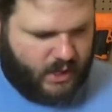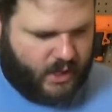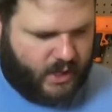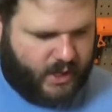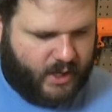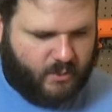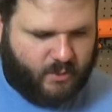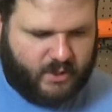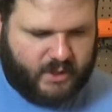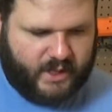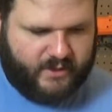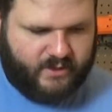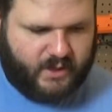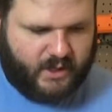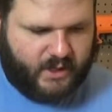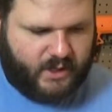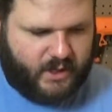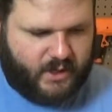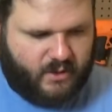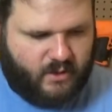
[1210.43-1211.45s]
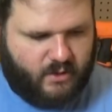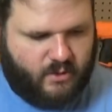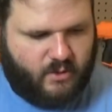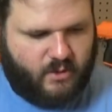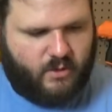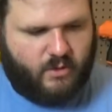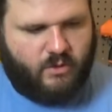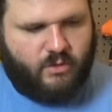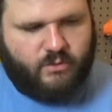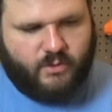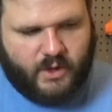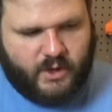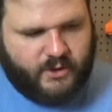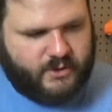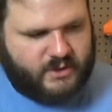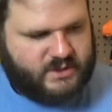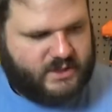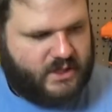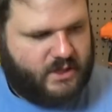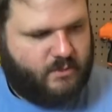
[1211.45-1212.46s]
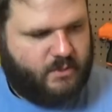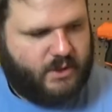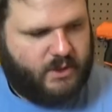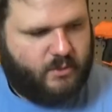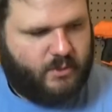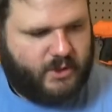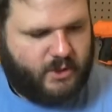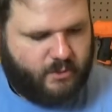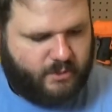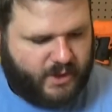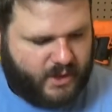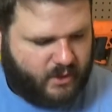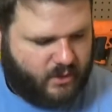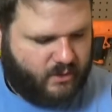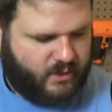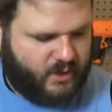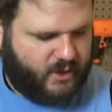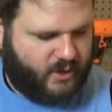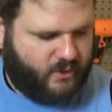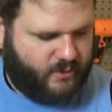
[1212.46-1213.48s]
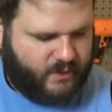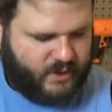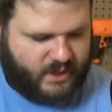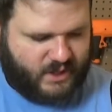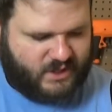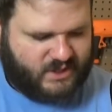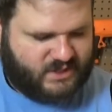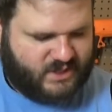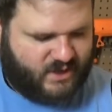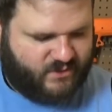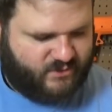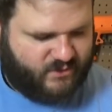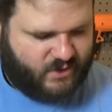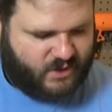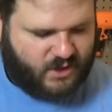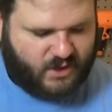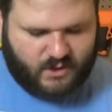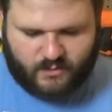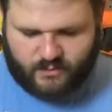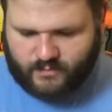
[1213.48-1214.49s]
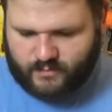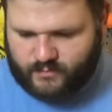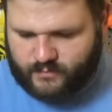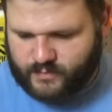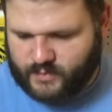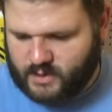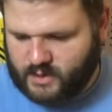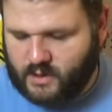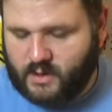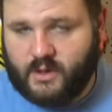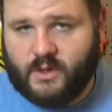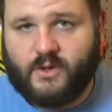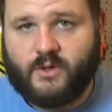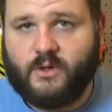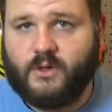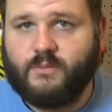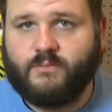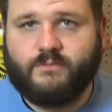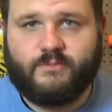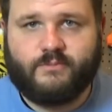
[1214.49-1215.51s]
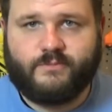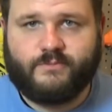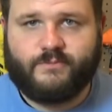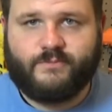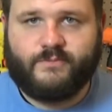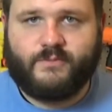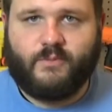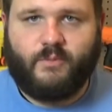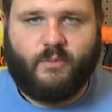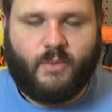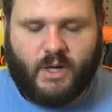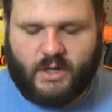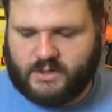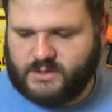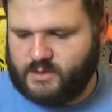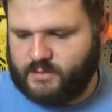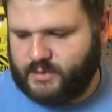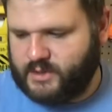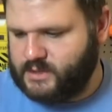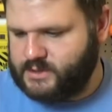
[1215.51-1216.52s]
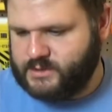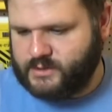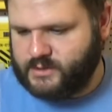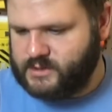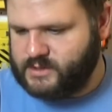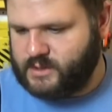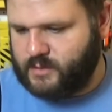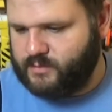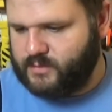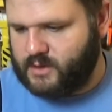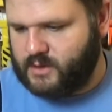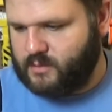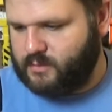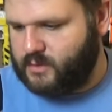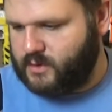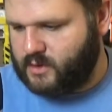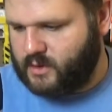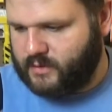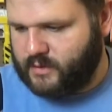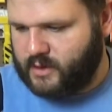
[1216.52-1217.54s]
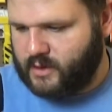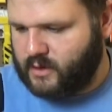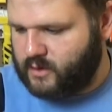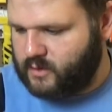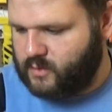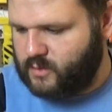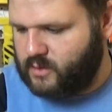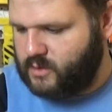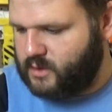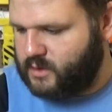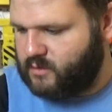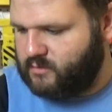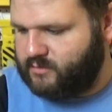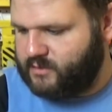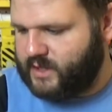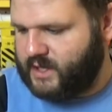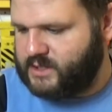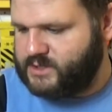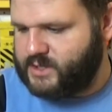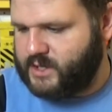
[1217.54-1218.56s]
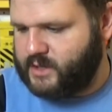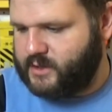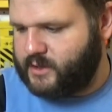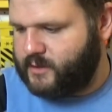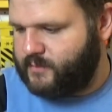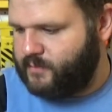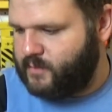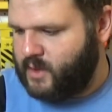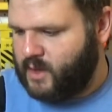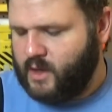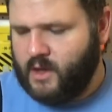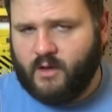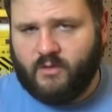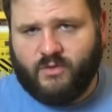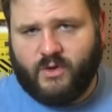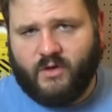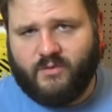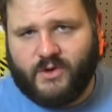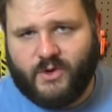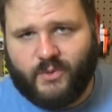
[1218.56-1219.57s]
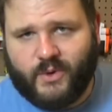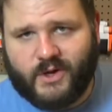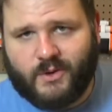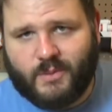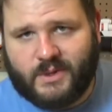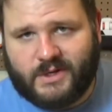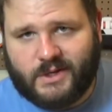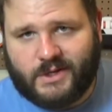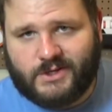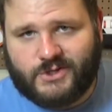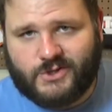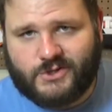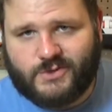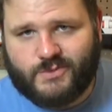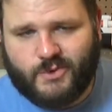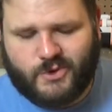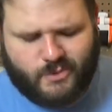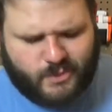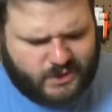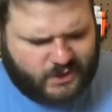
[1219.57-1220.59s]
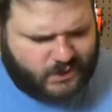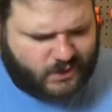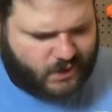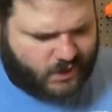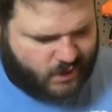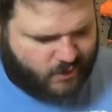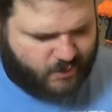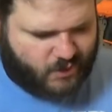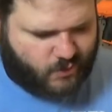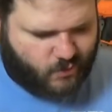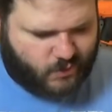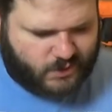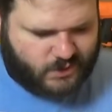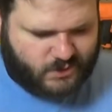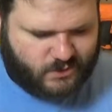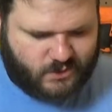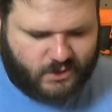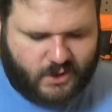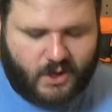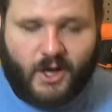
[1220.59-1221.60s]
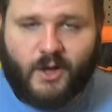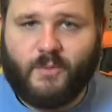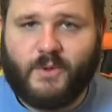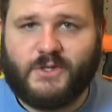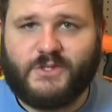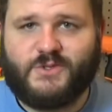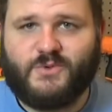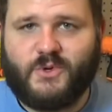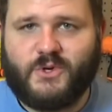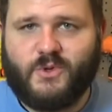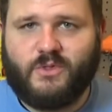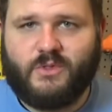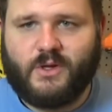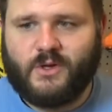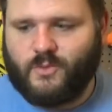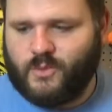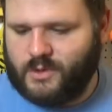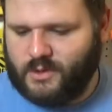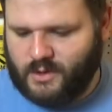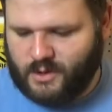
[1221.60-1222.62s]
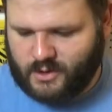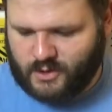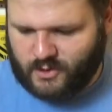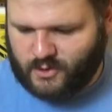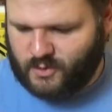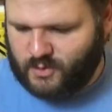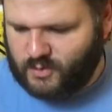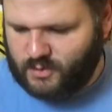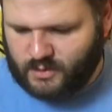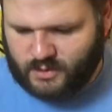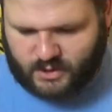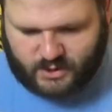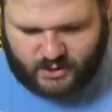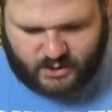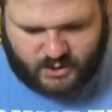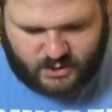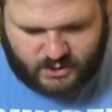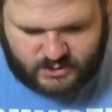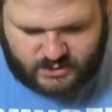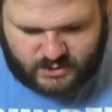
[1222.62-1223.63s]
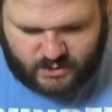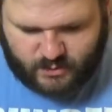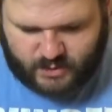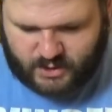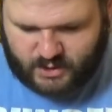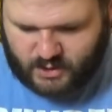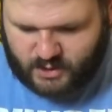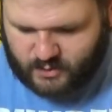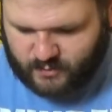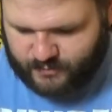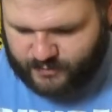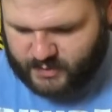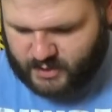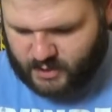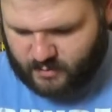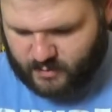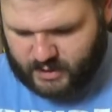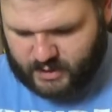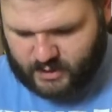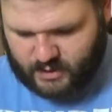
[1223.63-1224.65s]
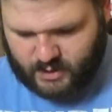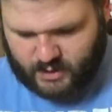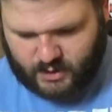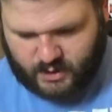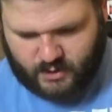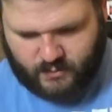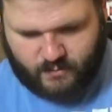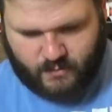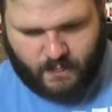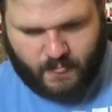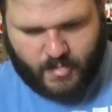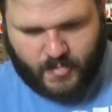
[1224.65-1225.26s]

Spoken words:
I am glad that I got a 310mm barrel though. I just have to get a little mock suppressor or something to put on there, a cool looking flash hider. If you have any recommendations, put them in the comments. What do you think would look cool on this? Let me know, and I might get it.